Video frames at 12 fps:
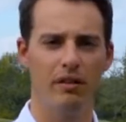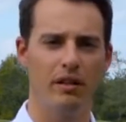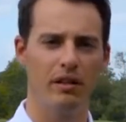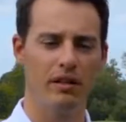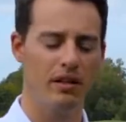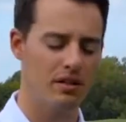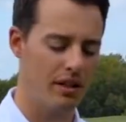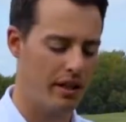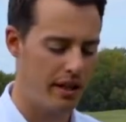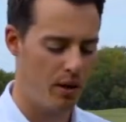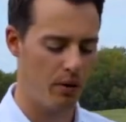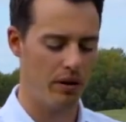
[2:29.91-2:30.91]
I need to
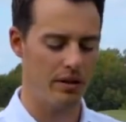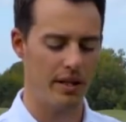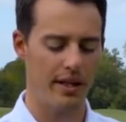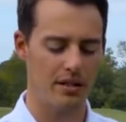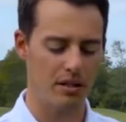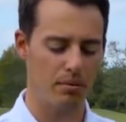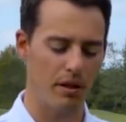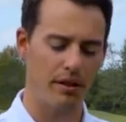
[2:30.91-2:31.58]
get hold of the data, but I